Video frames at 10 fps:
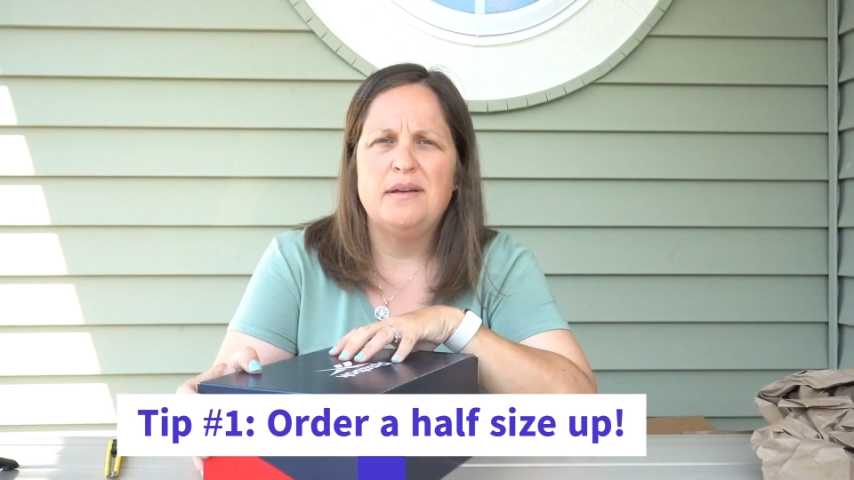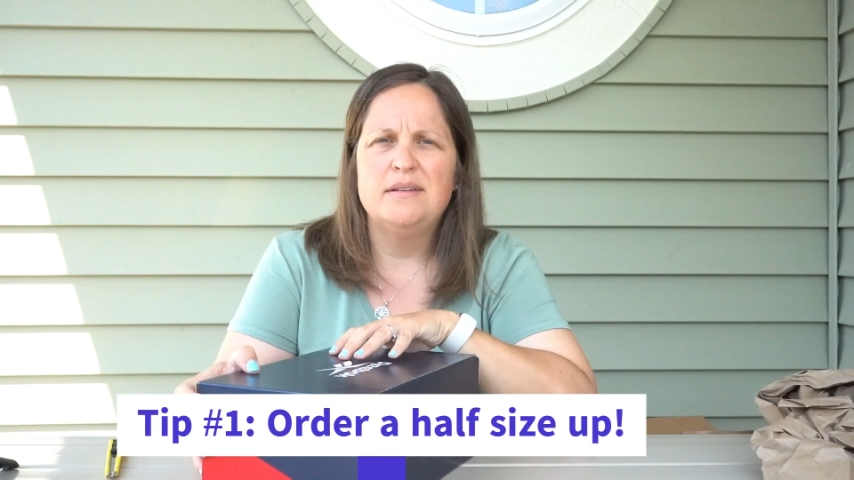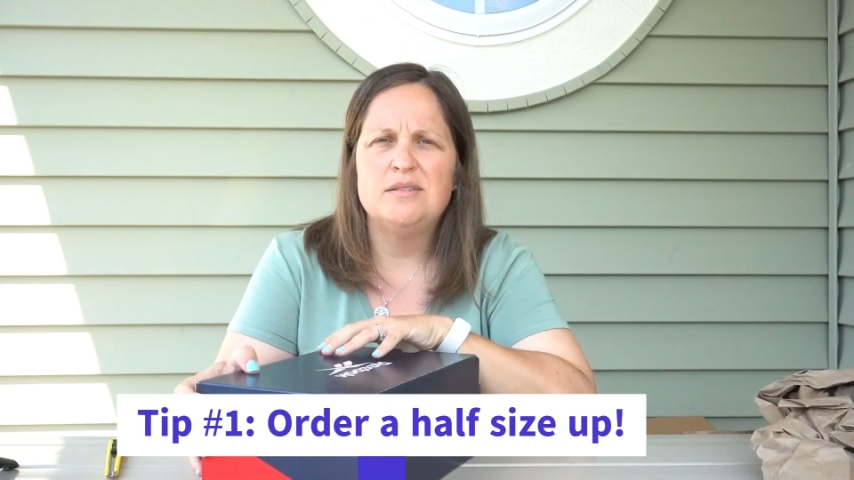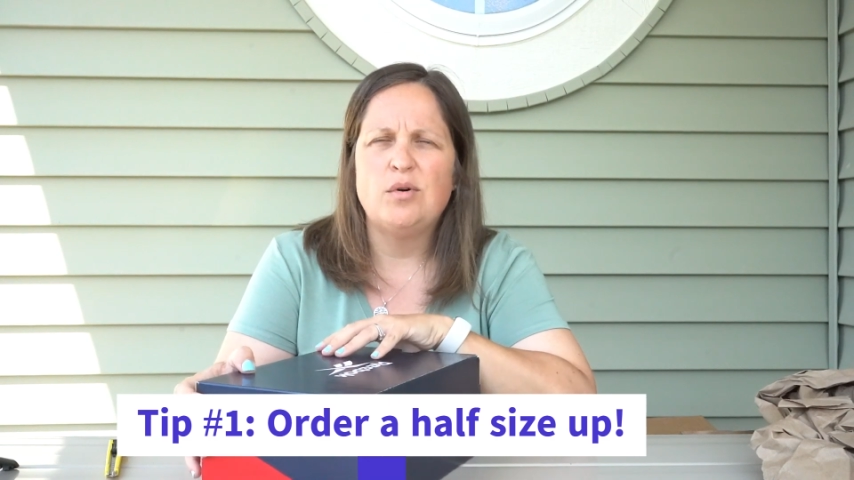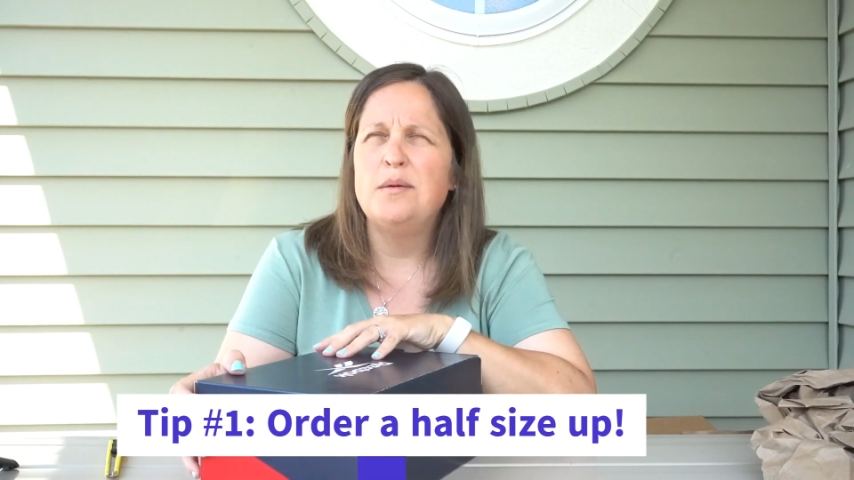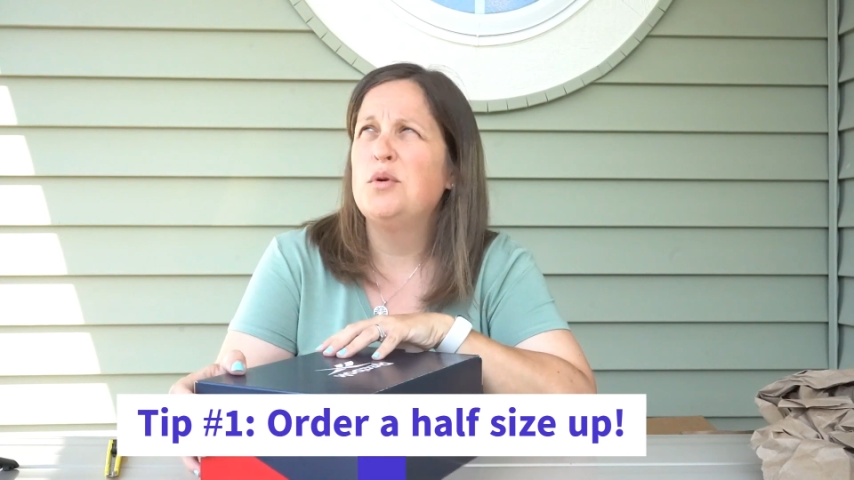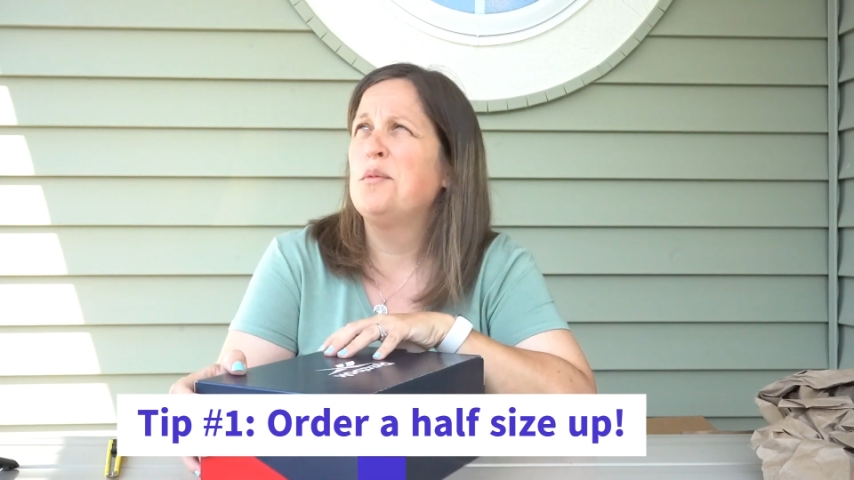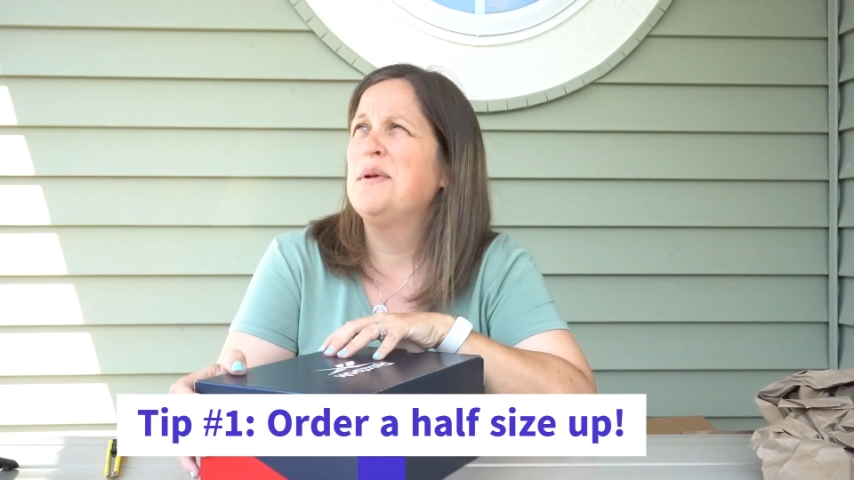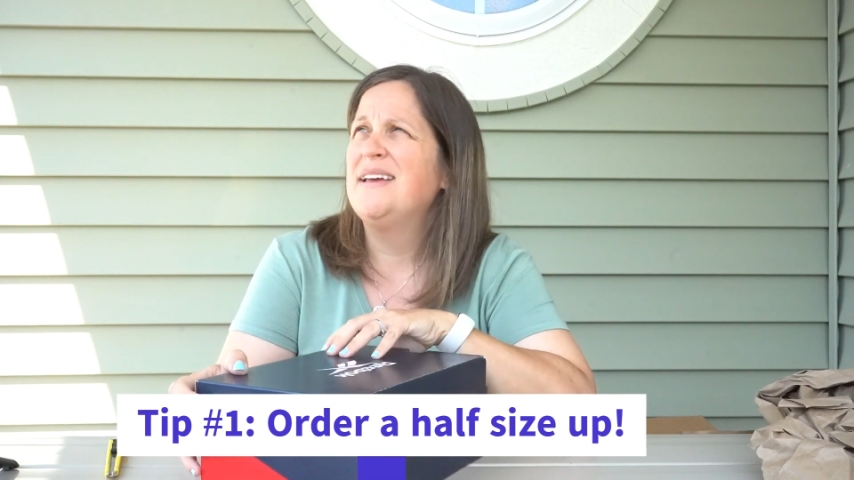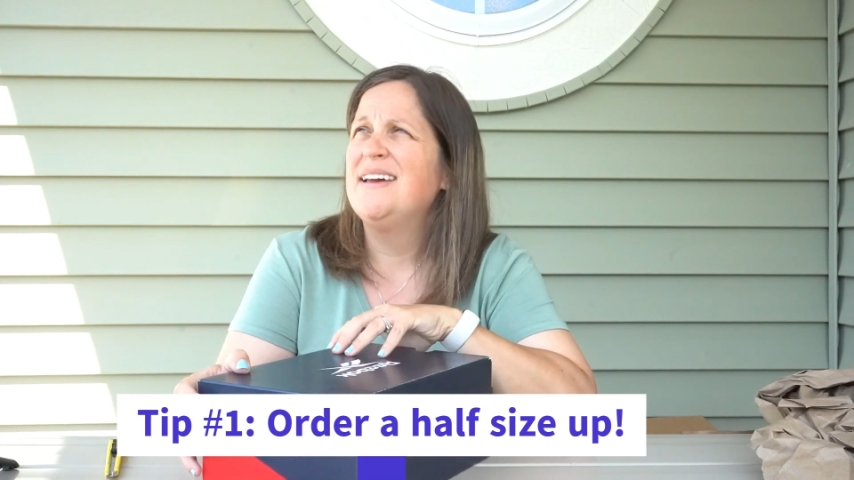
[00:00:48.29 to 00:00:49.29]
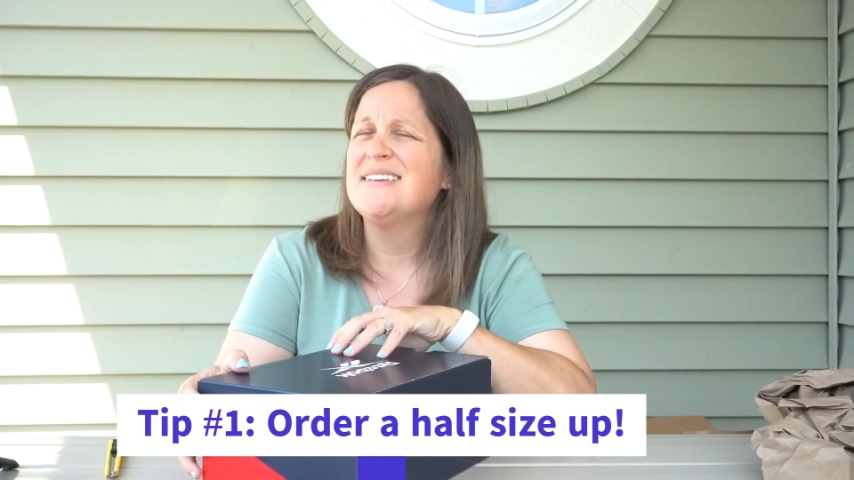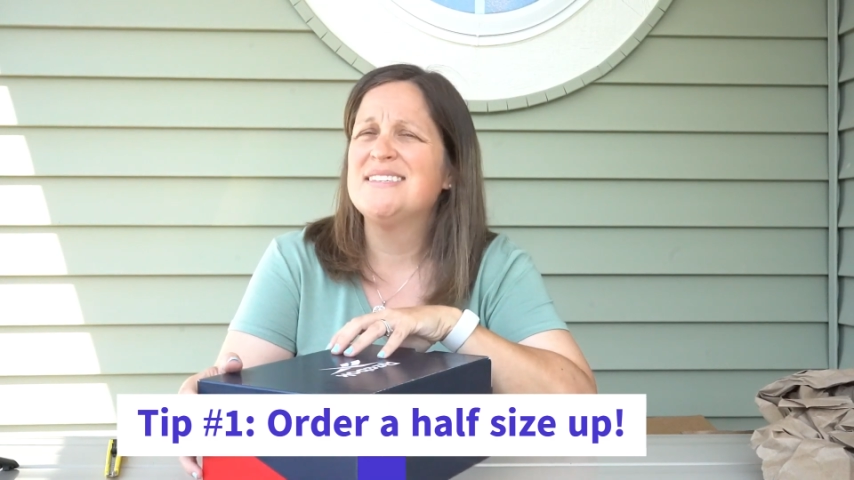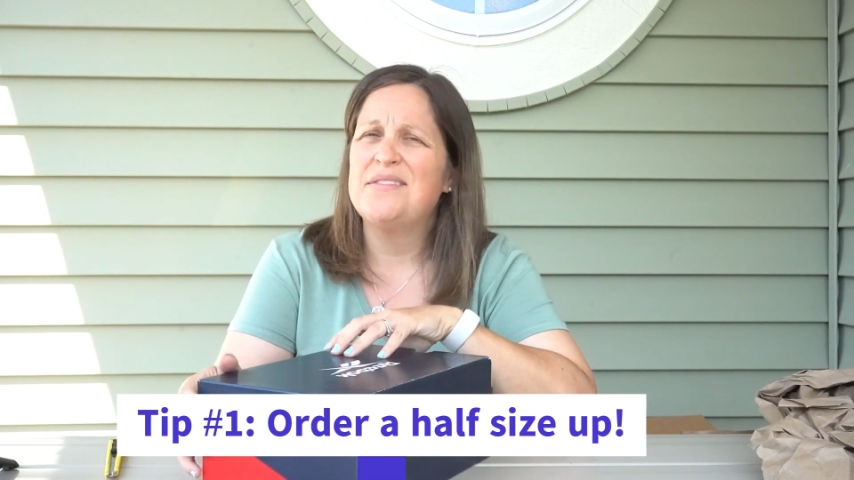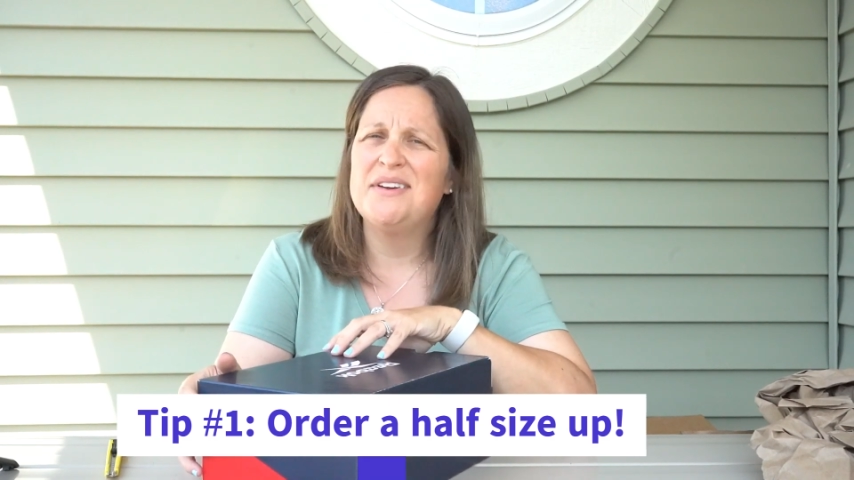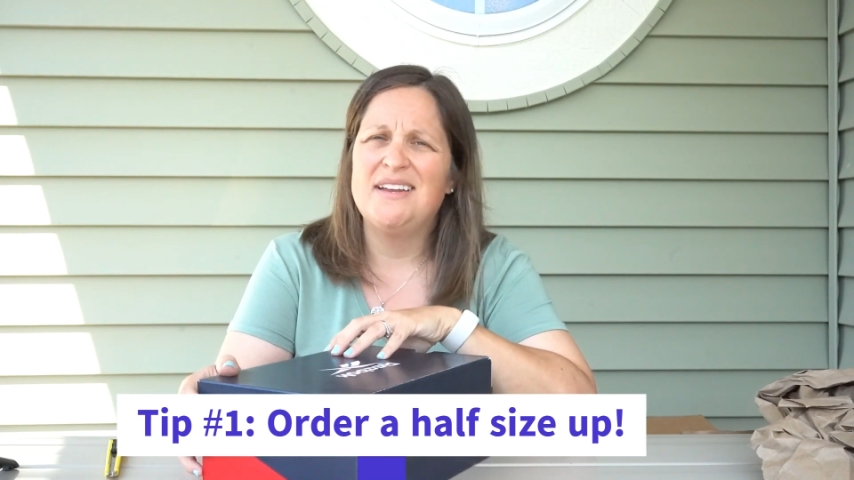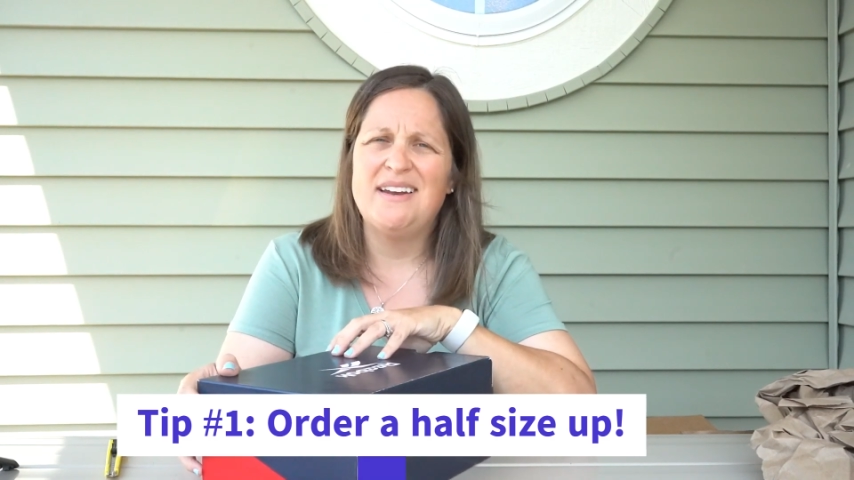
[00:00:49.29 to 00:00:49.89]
So I'm normally a 7.5